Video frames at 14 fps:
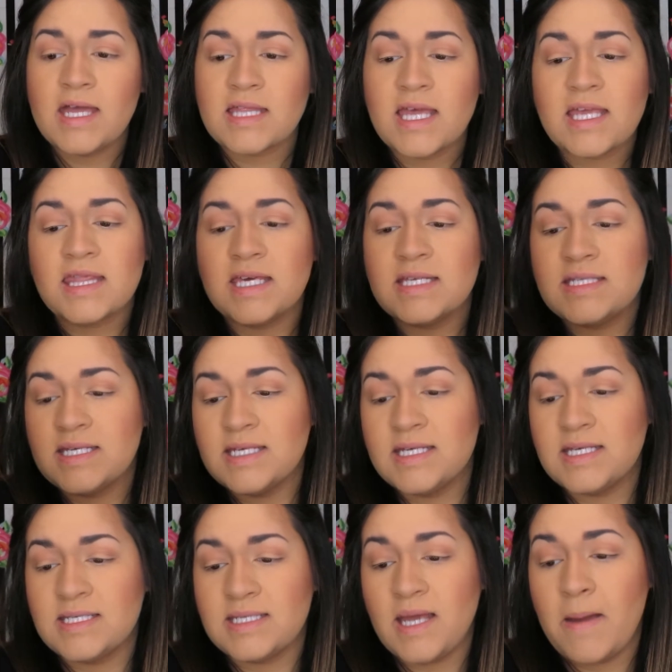Like this
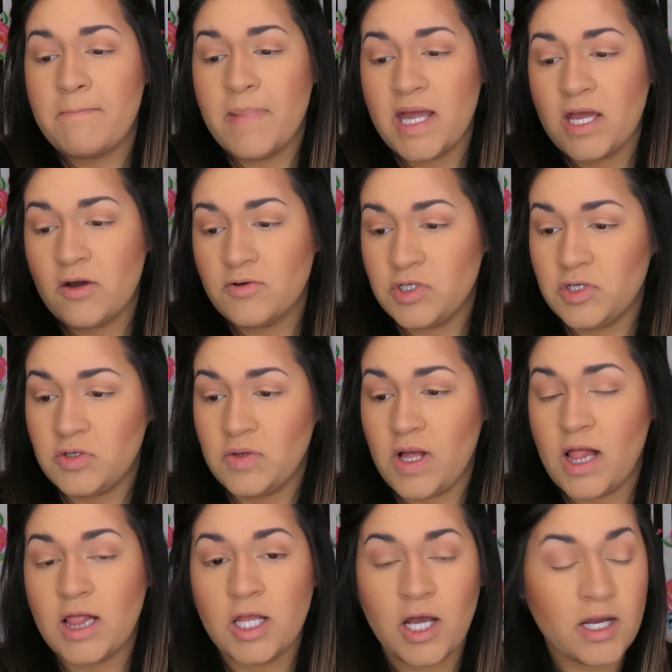is my go-to
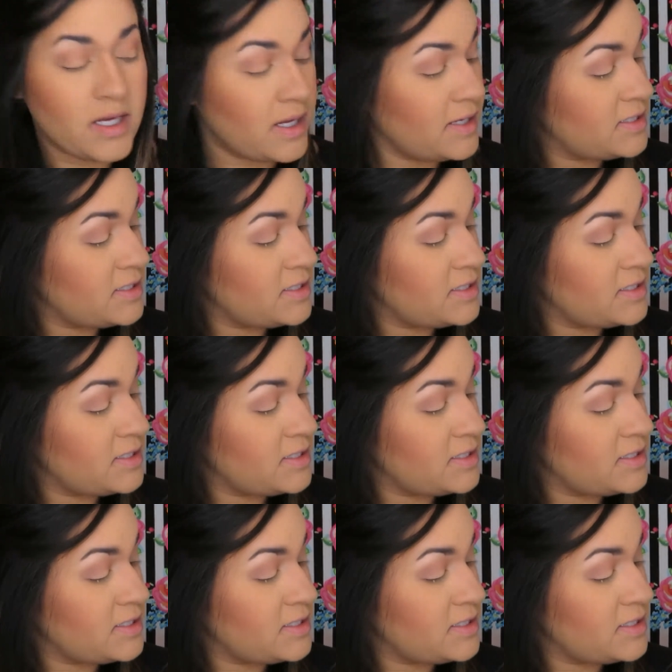look.